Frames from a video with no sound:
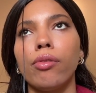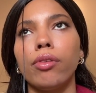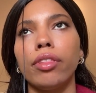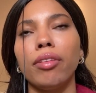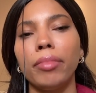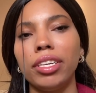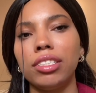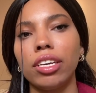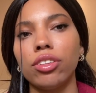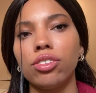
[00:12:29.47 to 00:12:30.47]
They may
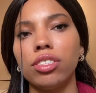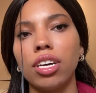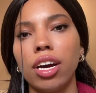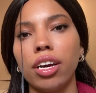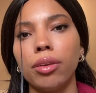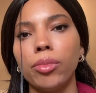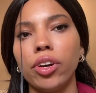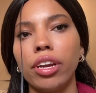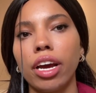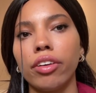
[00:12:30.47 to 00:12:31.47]
take their time on
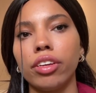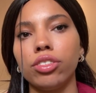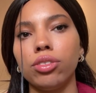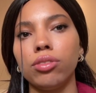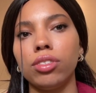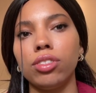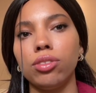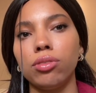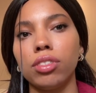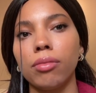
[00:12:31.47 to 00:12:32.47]
how they choose to do
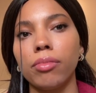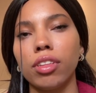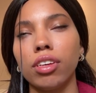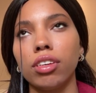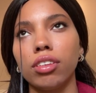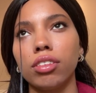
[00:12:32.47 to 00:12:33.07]
something,